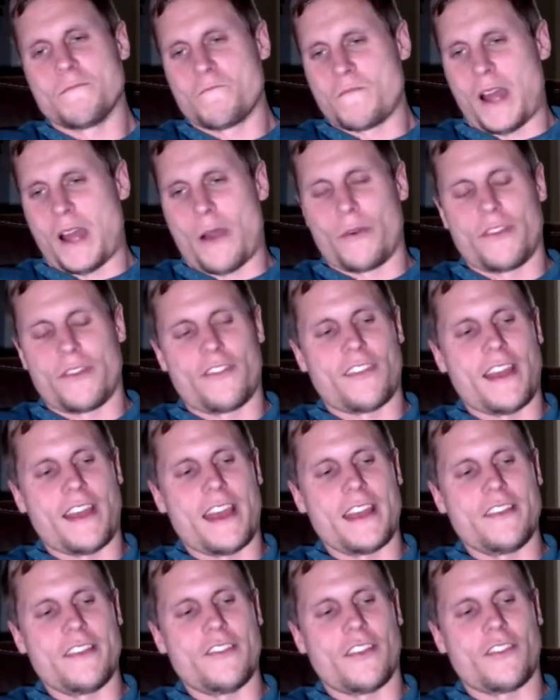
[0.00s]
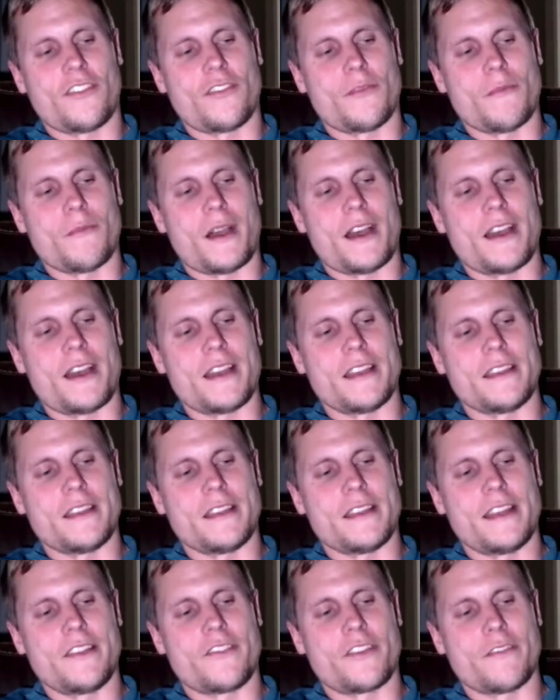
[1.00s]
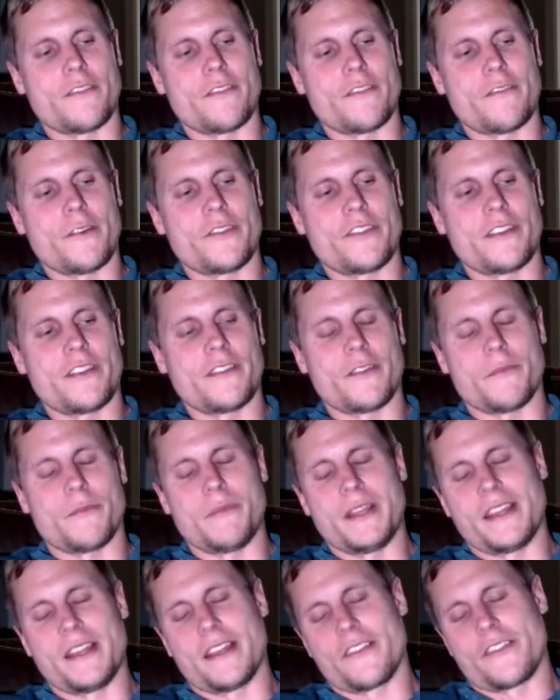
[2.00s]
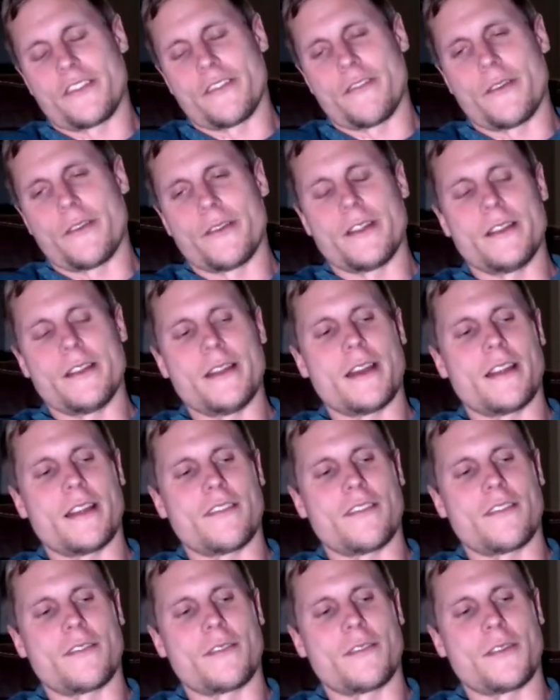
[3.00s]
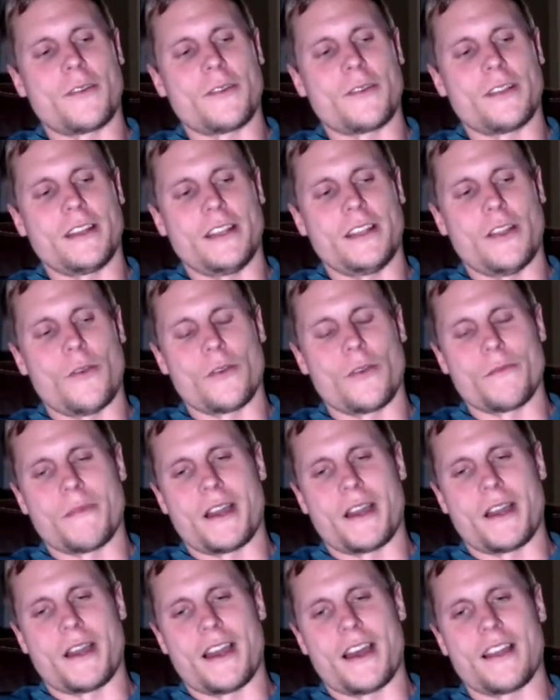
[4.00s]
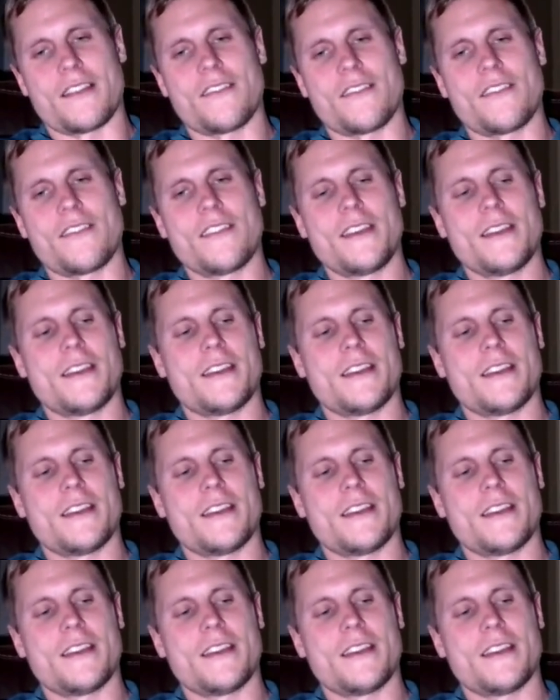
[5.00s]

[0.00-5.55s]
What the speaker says: would say just my introversion or being introverted has certainly lowered my odds.